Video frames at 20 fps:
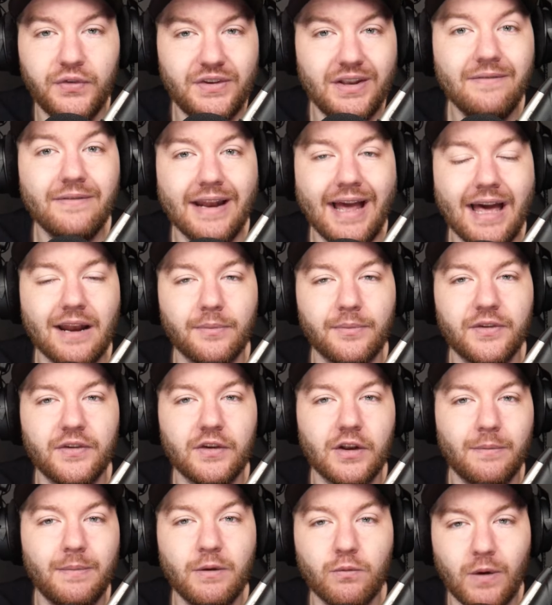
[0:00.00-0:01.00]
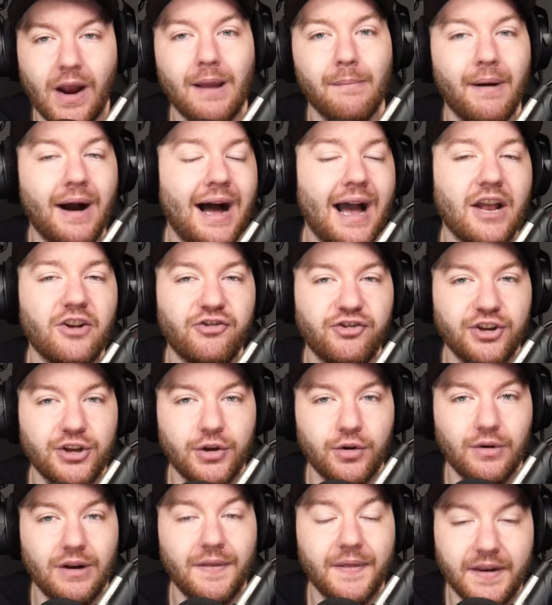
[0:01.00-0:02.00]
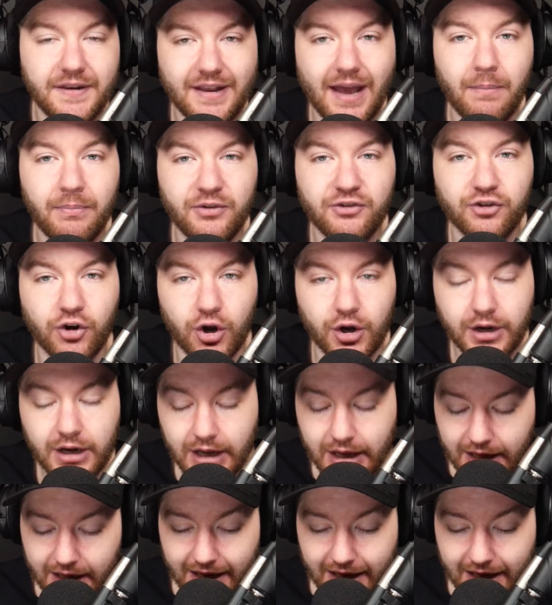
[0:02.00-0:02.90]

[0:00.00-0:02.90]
Steven Adams is going to be right behind Sengun in the depth chart,